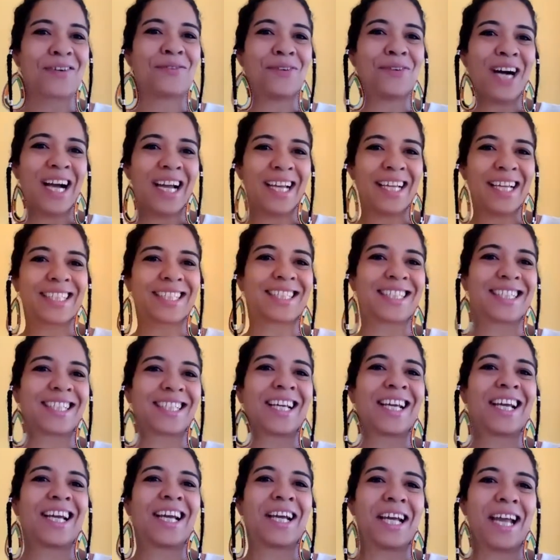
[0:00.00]
white,
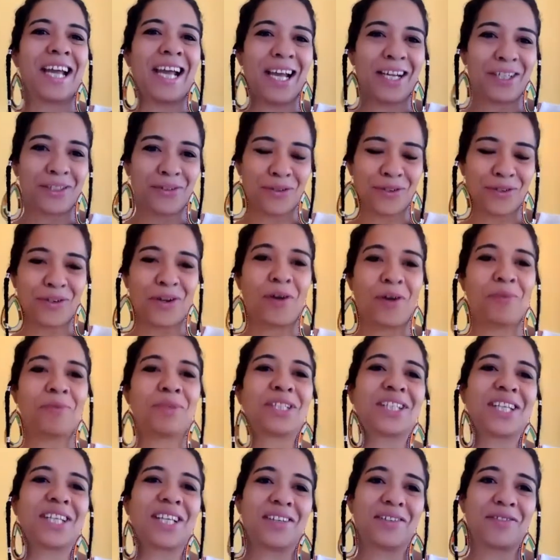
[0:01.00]

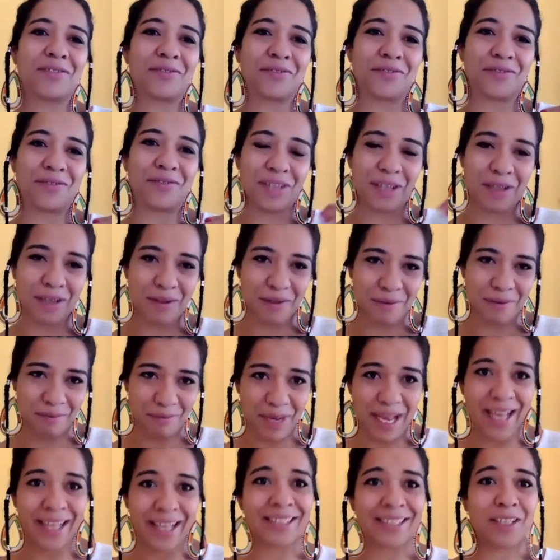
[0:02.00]
heteronormative
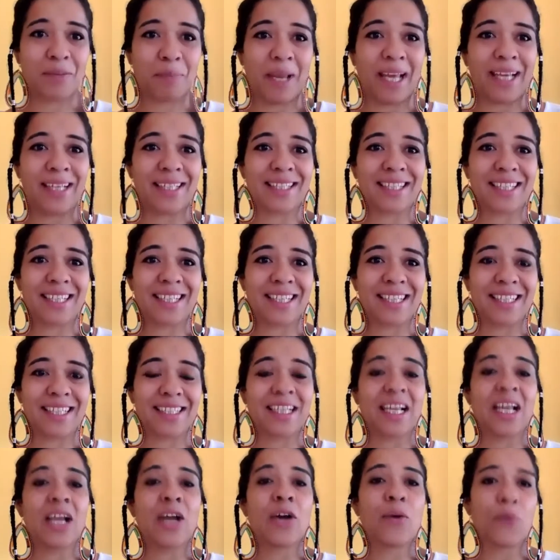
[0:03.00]
man spaces
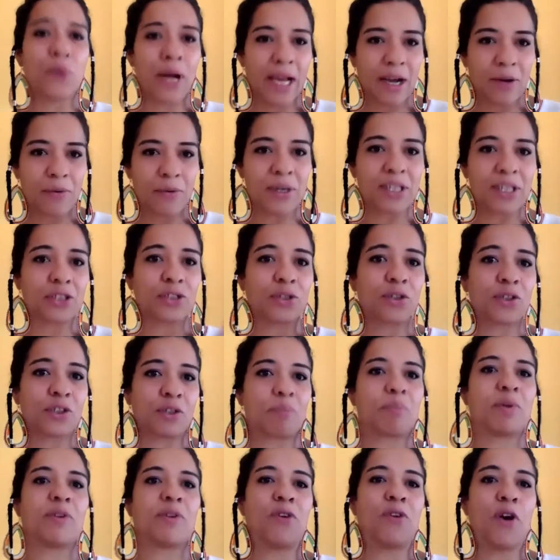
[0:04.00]
where we
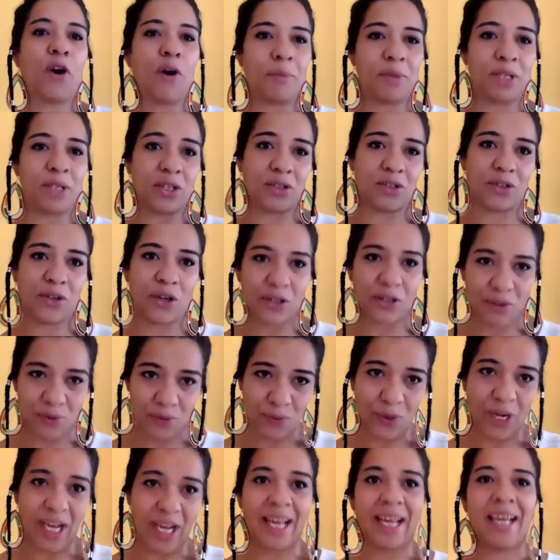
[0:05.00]
should perform in a certain
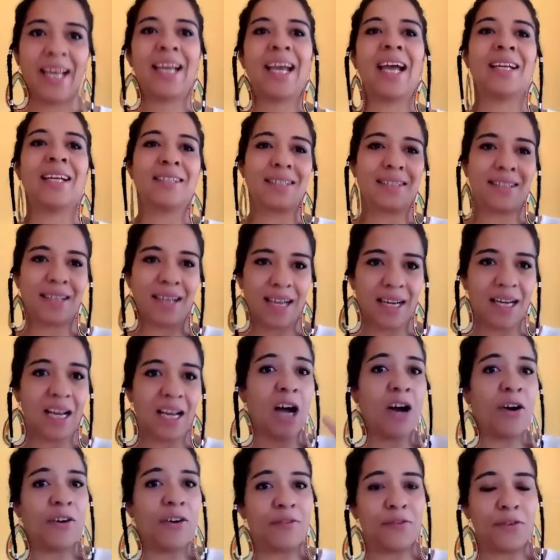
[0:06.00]
way and dull
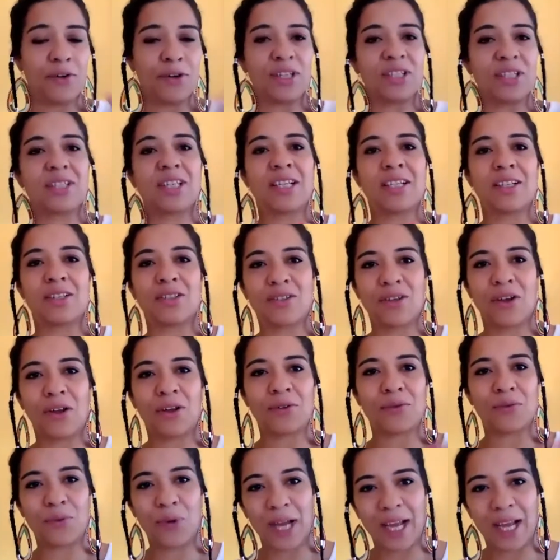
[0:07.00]
our voice in a
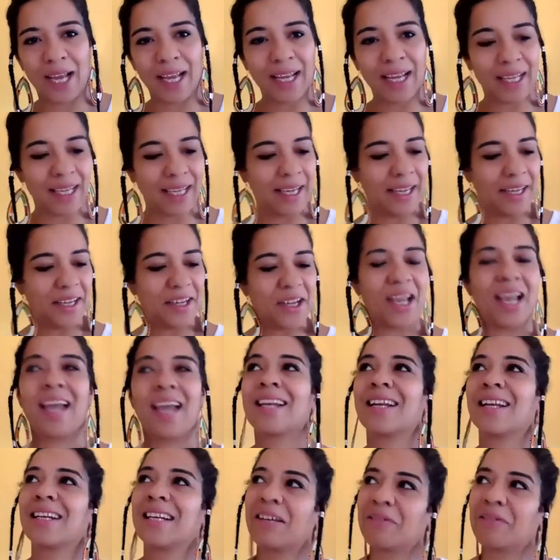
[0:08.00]
certain way.
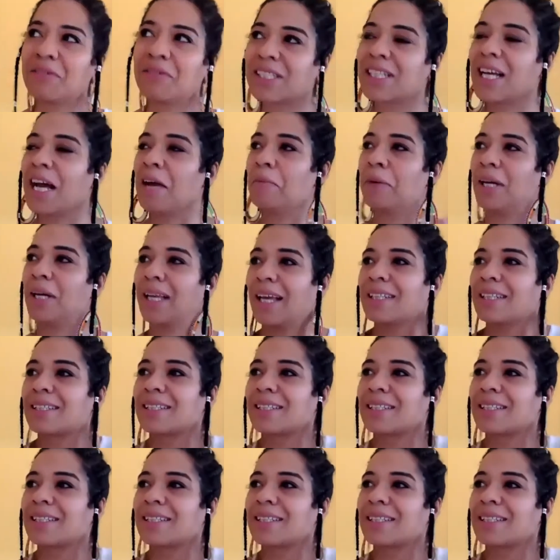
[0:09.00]
And then every time